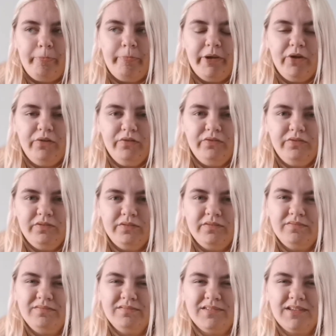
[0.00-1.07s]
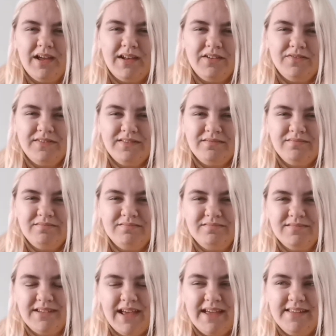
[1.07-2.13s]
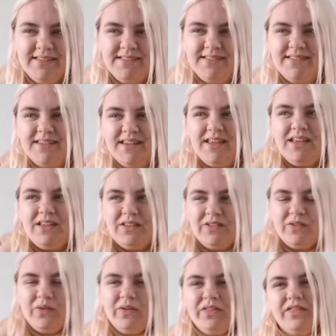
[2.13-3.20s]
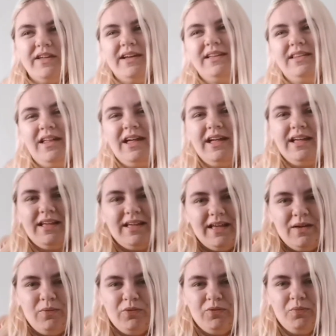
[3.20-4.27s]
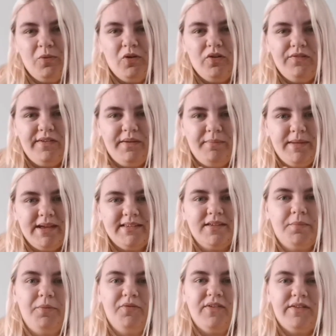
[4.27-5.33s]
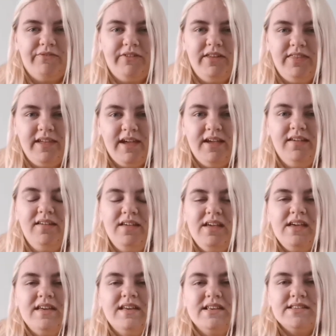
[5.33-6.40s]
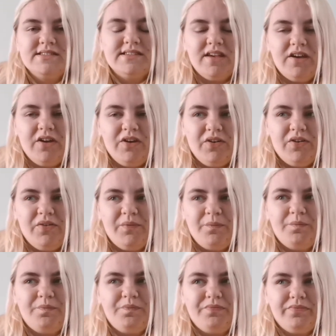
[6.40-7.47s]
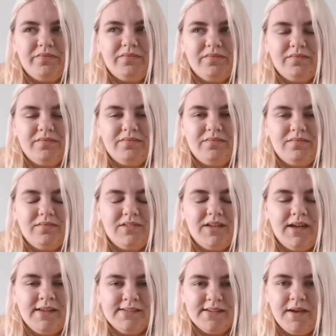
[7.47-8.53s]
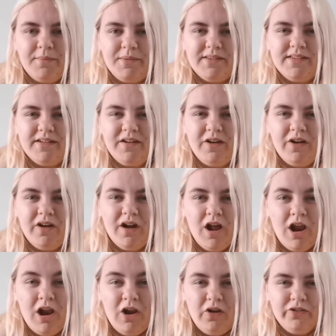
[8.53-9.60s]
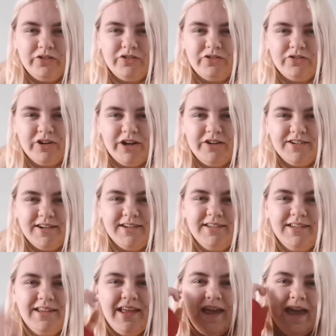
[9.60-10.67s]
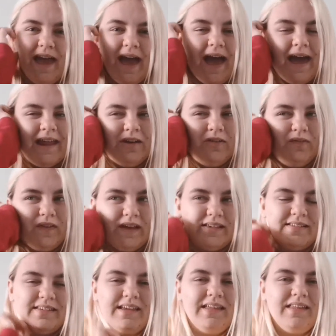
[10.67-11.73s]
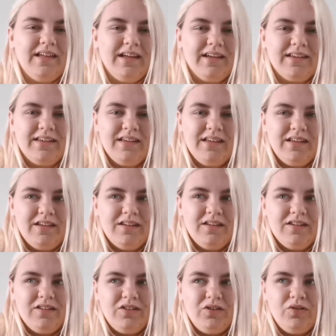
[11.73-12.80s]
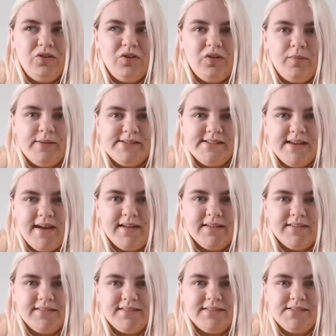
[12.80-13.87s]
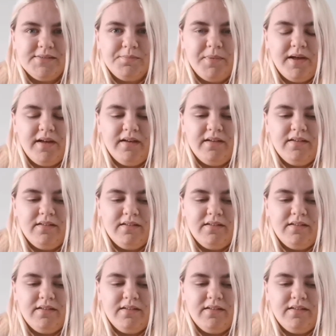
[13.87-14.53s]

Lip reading: both kind of tests sort of thing. It was more of a mix-up of everything. So assignments are done a lot stranger, And obviously, like, you do them as tests, but